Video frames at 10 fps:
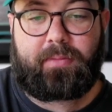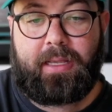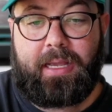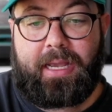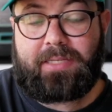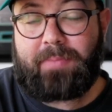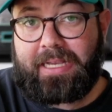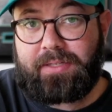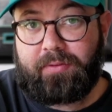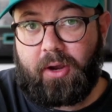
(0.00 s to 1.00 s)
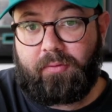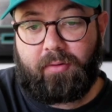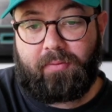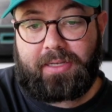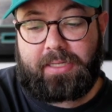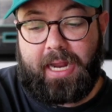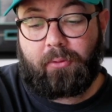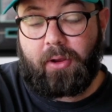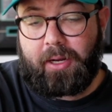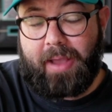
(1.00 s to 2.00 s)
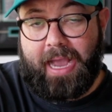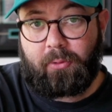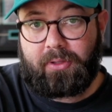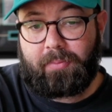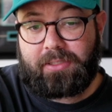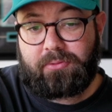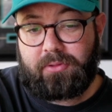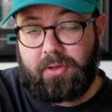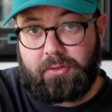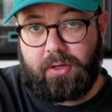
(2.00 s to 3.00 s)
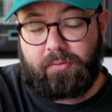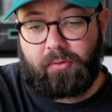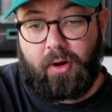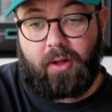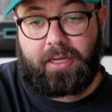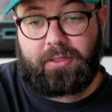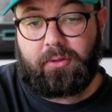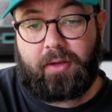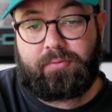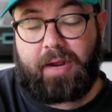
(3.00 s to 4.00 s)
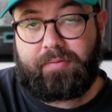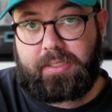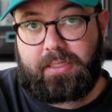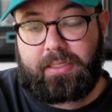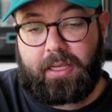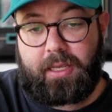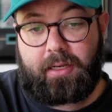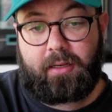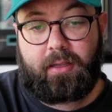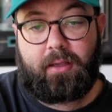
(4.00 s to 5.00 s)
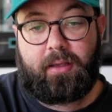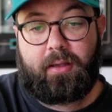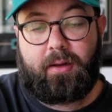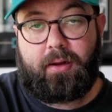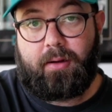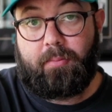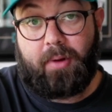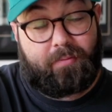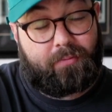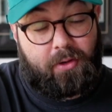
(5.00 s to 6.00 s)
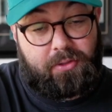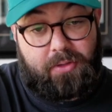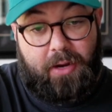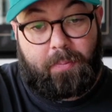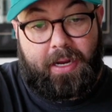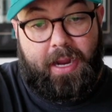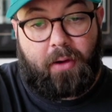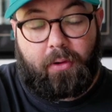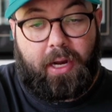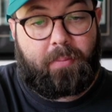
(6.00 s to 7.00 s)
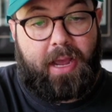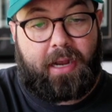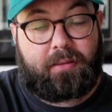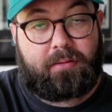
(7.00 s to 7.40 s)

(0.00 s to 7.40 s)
He's massively overinvested at running back with mixed results overall. I do love Travis Etienne, but first round pick at running back,